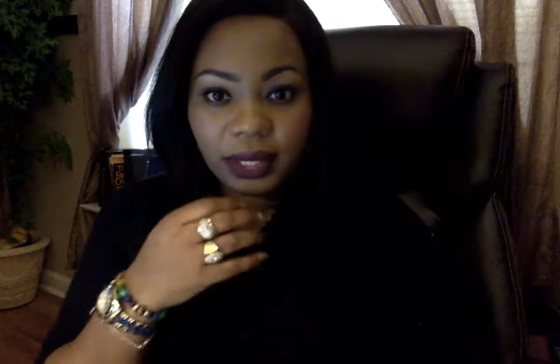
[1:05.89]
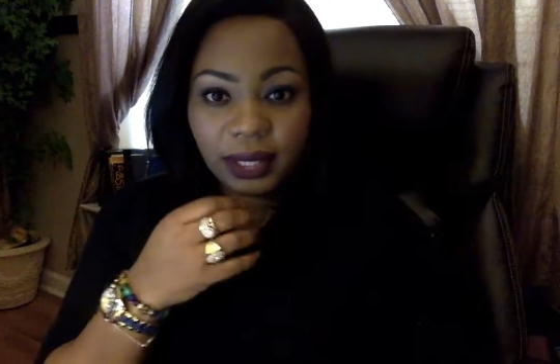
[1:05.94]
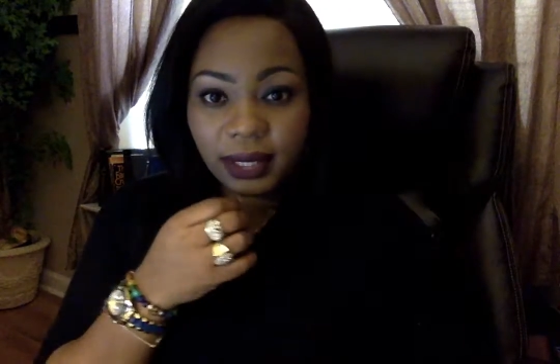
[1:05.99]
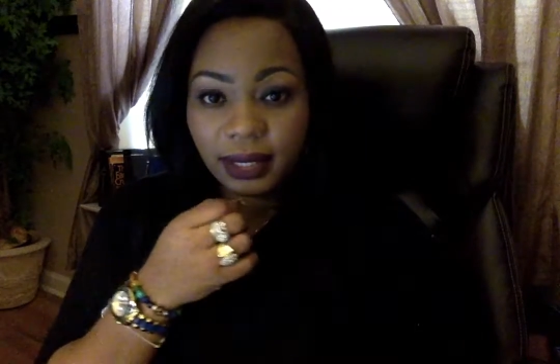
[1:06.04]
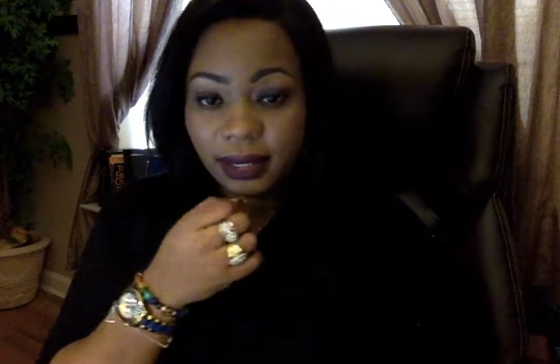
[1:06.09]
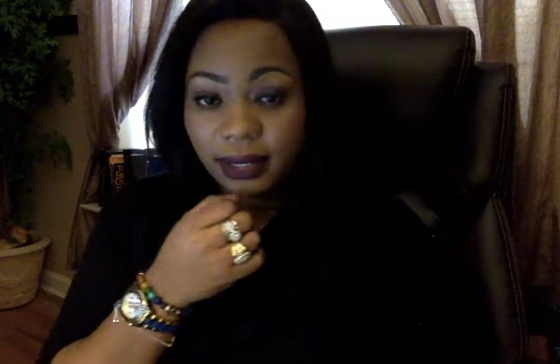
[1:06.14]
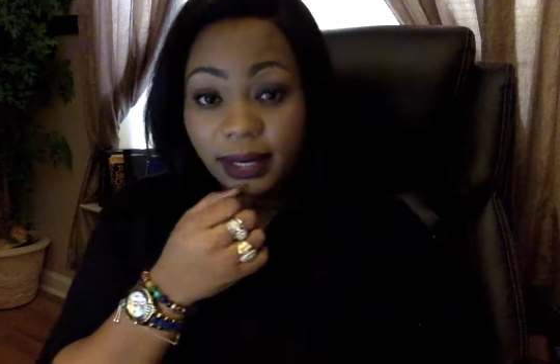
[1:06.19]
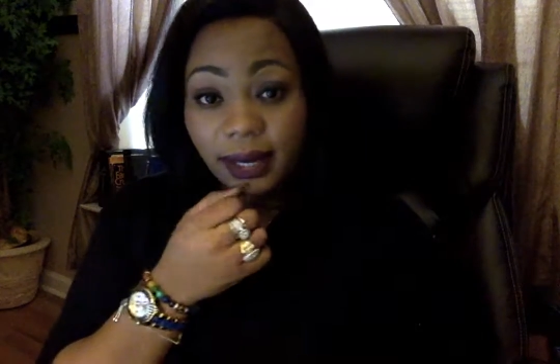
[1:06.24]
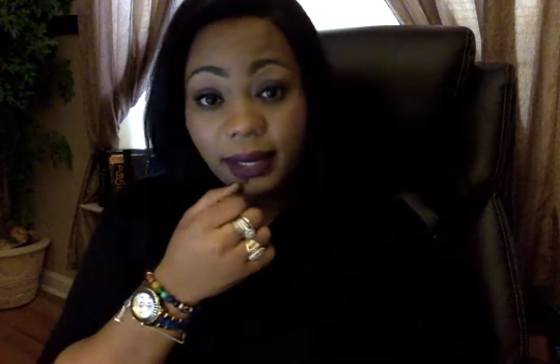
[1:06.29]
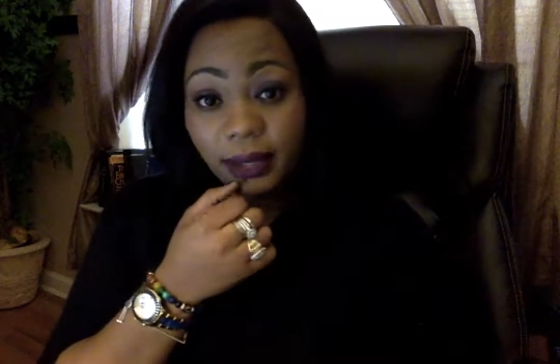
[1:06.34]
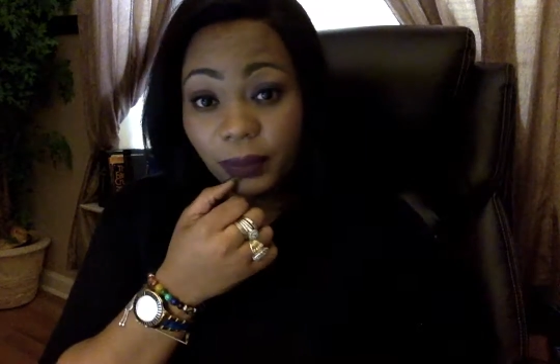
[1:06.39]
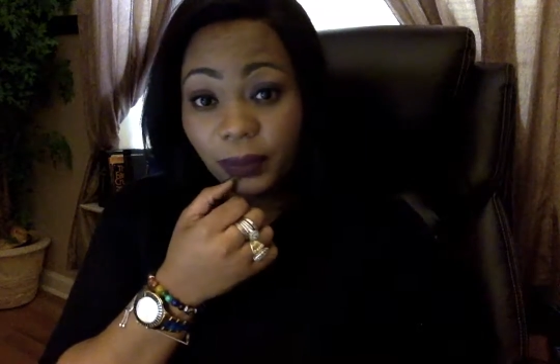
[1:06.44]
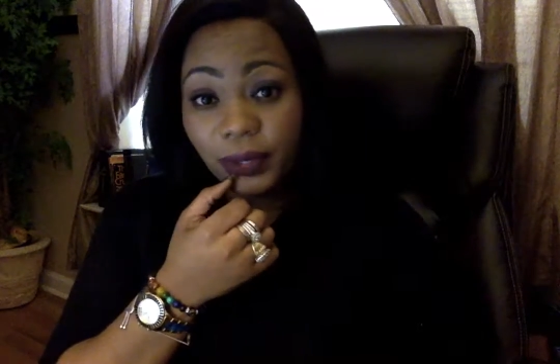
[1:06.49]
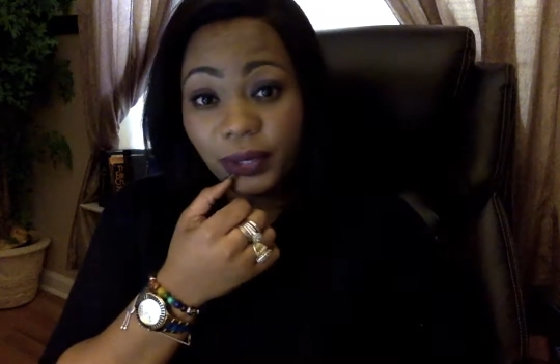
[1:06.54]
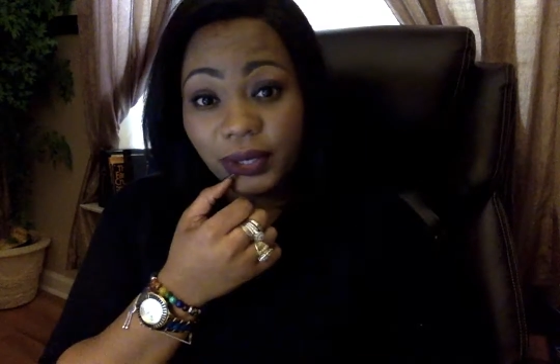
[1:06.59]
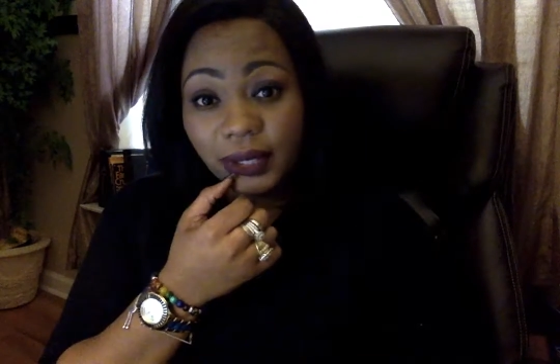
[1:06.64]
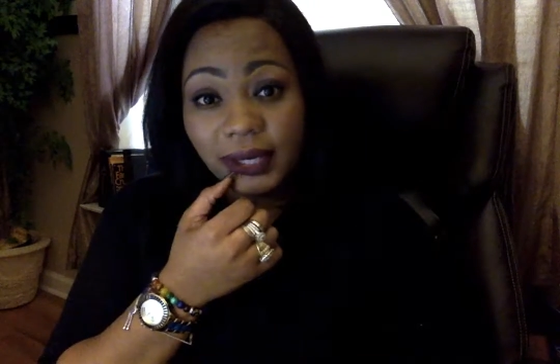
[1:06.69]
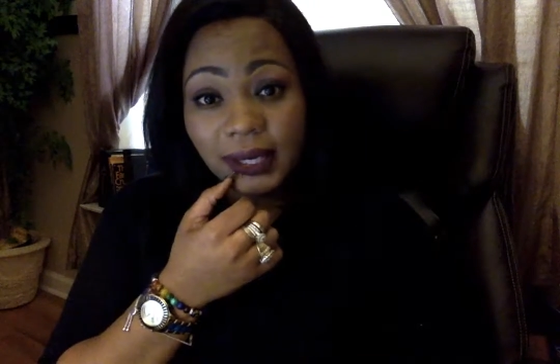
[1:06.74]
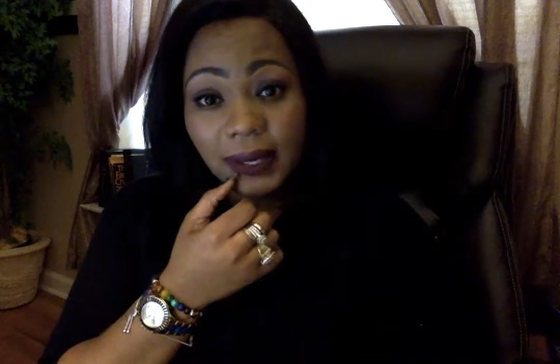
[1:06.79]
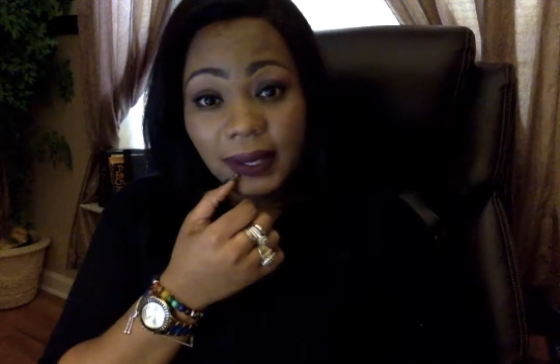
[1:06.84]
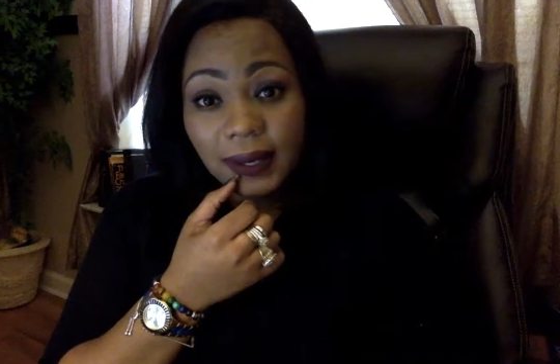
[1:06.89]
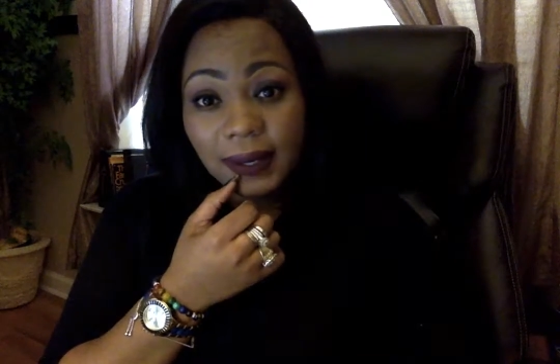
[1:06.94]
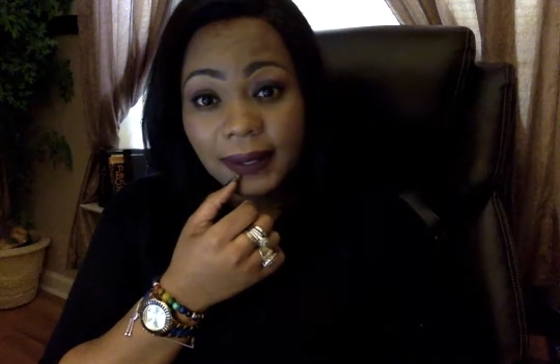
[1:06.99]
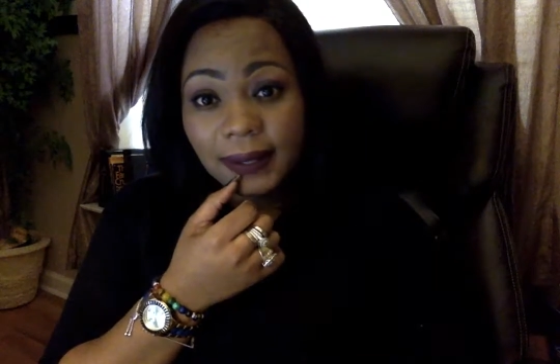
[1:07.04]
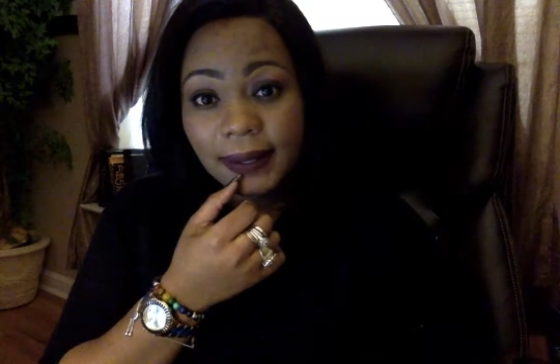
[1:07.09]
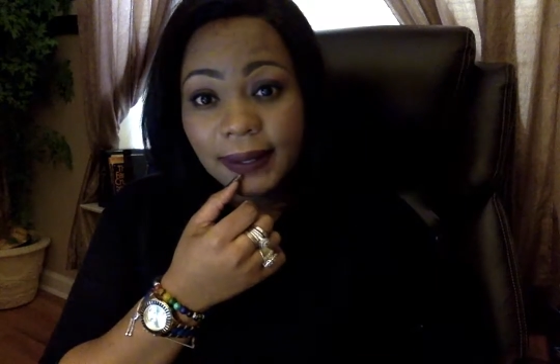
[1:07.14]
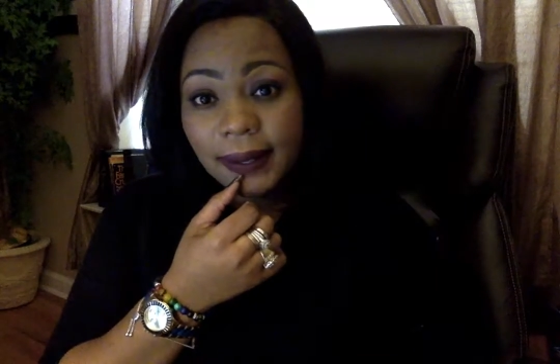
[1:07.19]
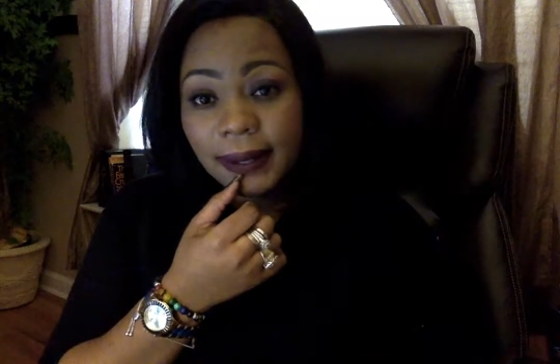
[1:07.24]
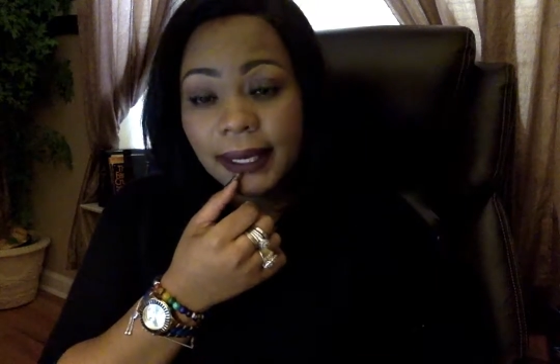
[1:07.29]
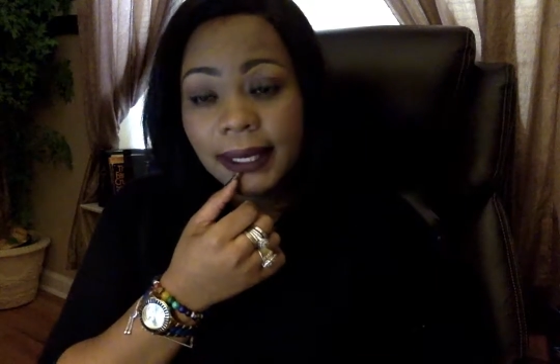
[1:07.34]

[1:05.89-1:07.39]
and kind of where they are